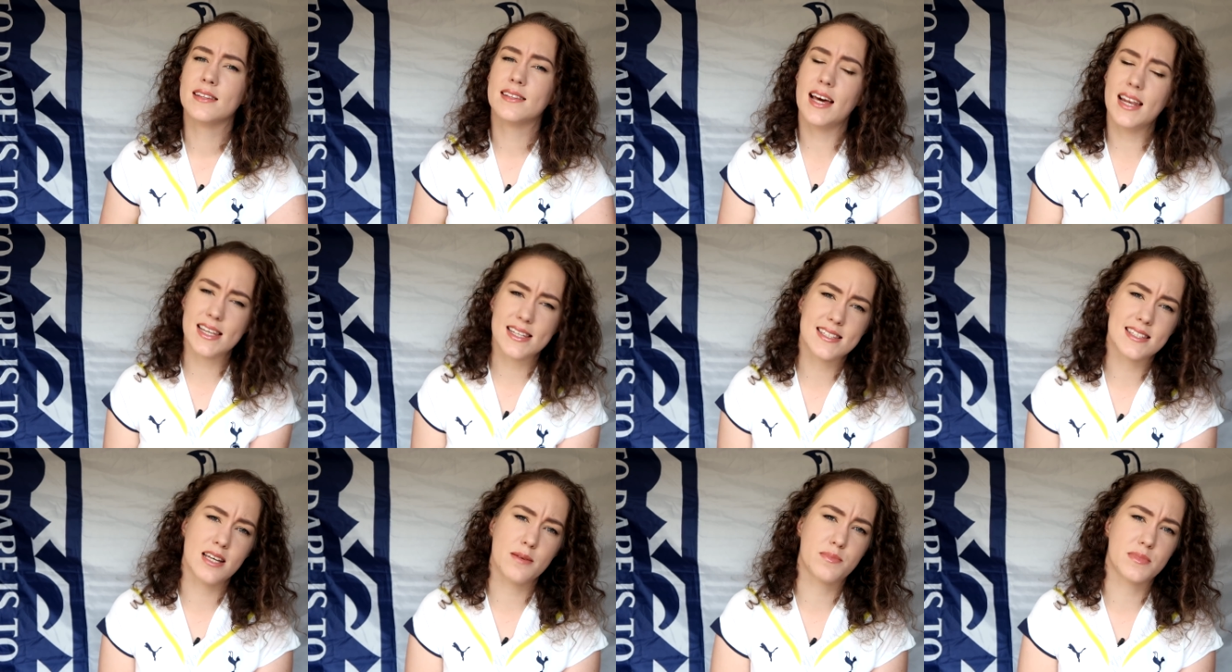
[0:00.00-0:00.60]
Dele
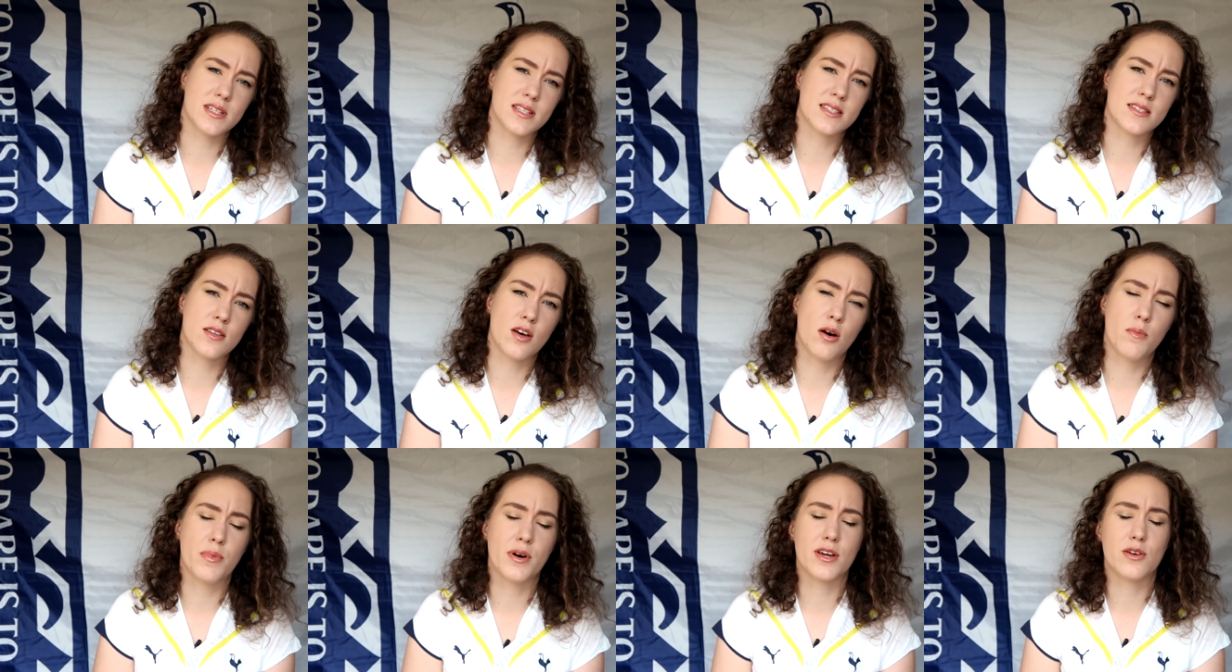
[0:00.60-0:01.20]
slipped in
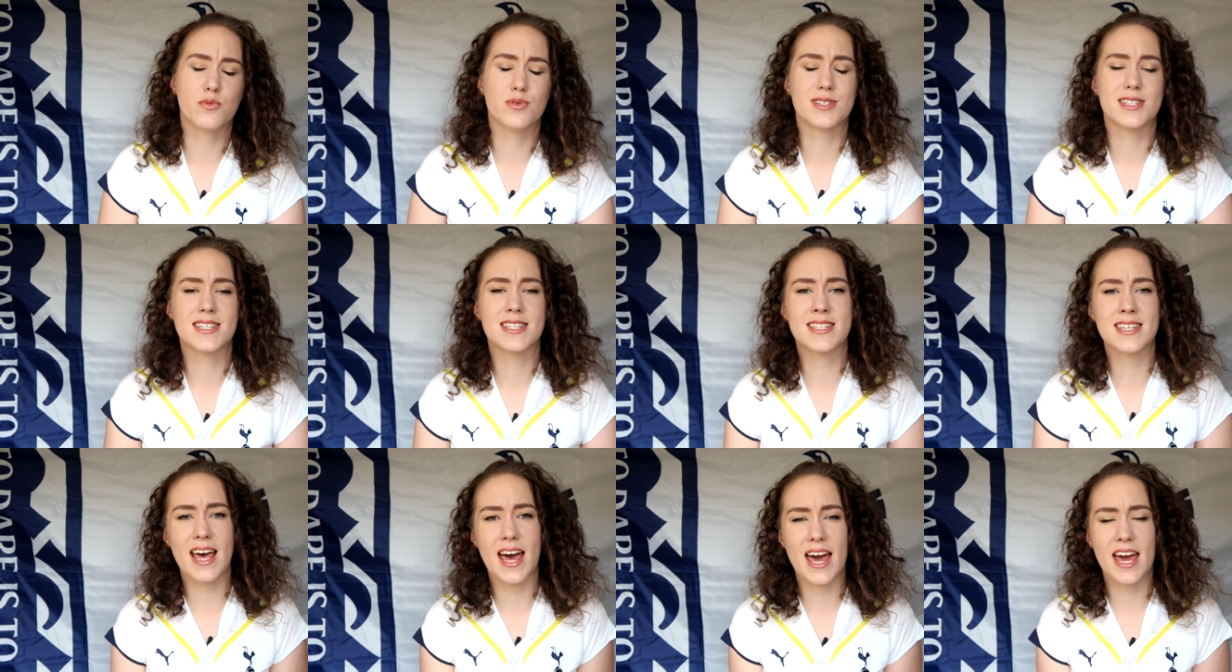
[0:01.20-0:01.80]
some, but it was
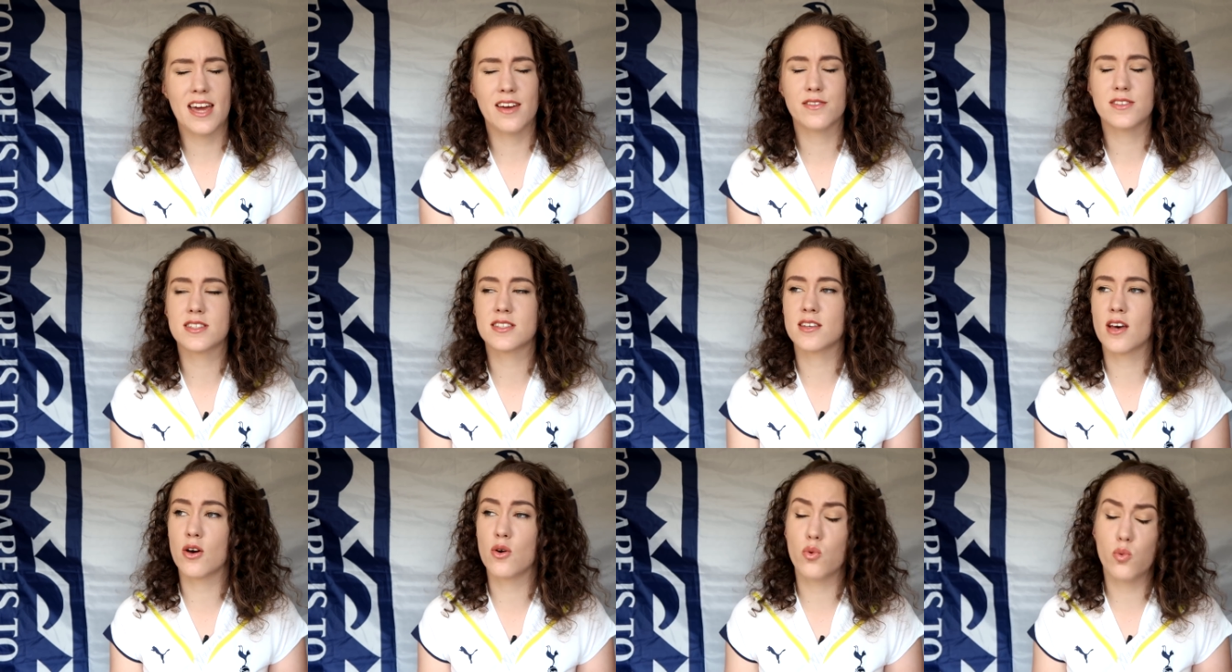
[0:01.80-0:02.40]
saved.
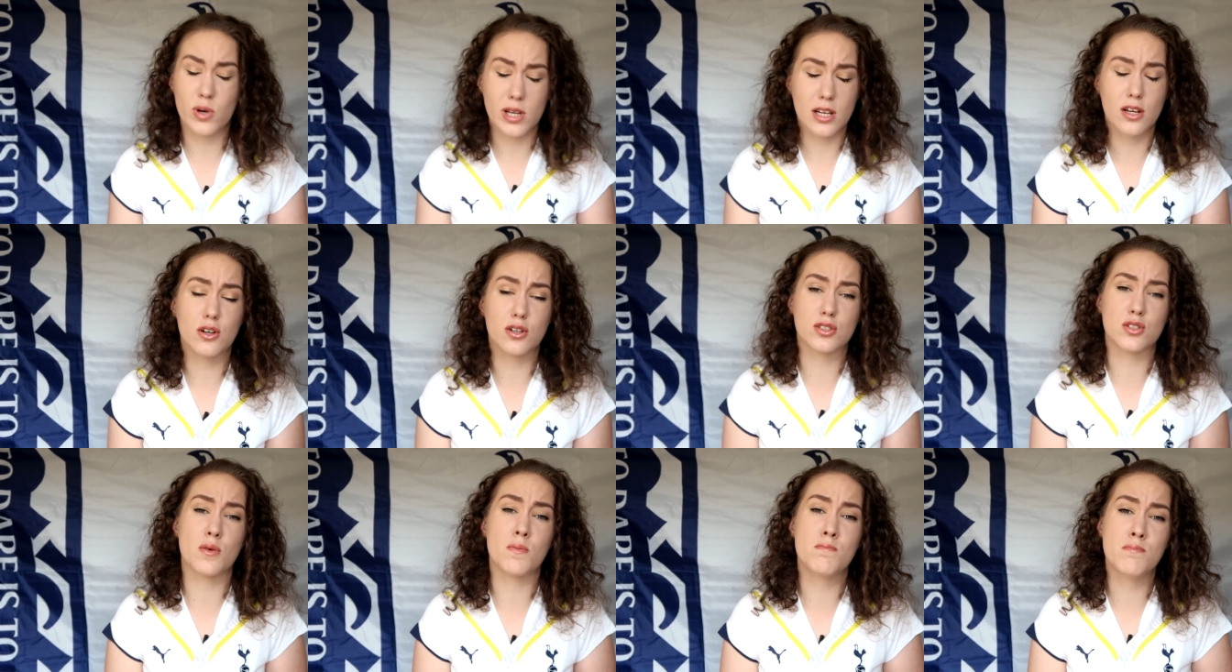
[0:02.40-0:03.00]
So we
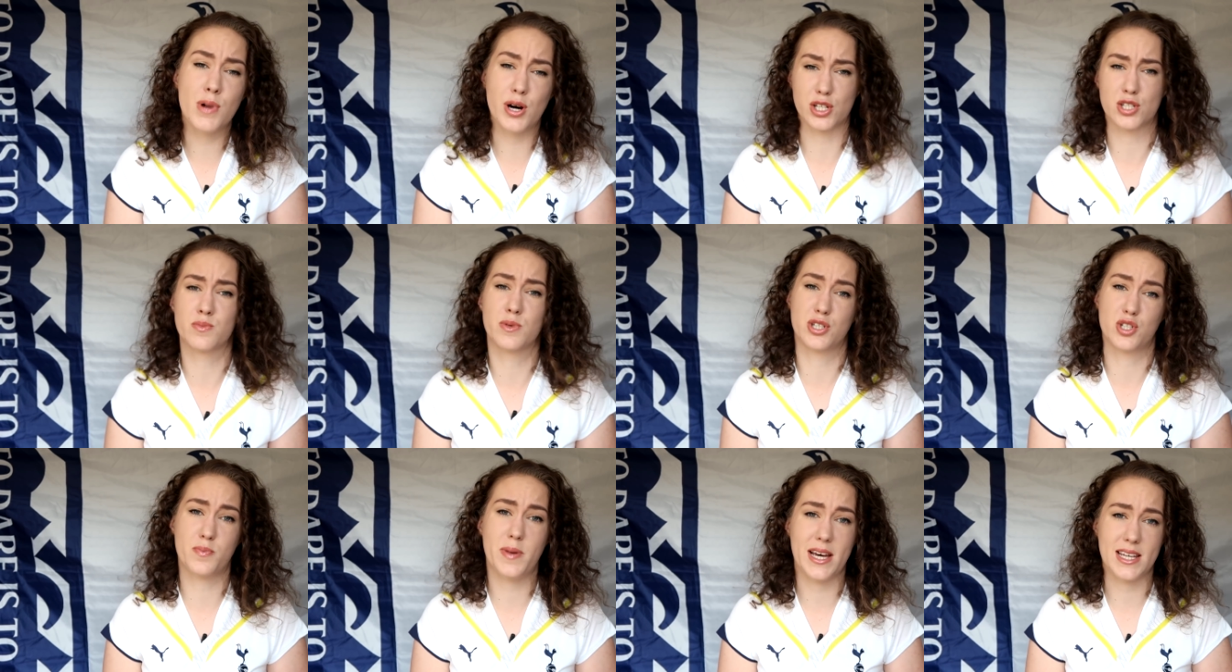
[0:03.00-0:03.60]
looked much, much